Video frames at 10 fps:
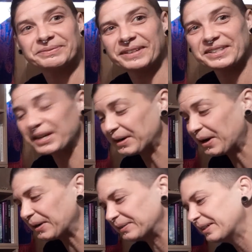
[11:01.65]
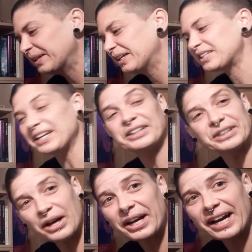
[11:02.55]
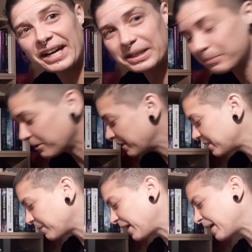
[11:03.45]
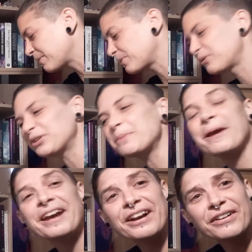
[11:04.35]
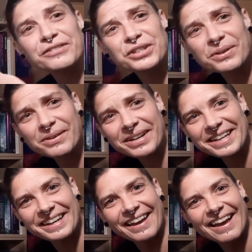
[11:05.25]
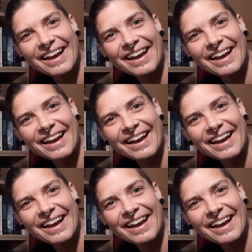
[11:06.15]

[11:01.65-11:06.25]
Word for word: I don't know. Taking a light-hearted approach, perhaps. We've got the power of joy.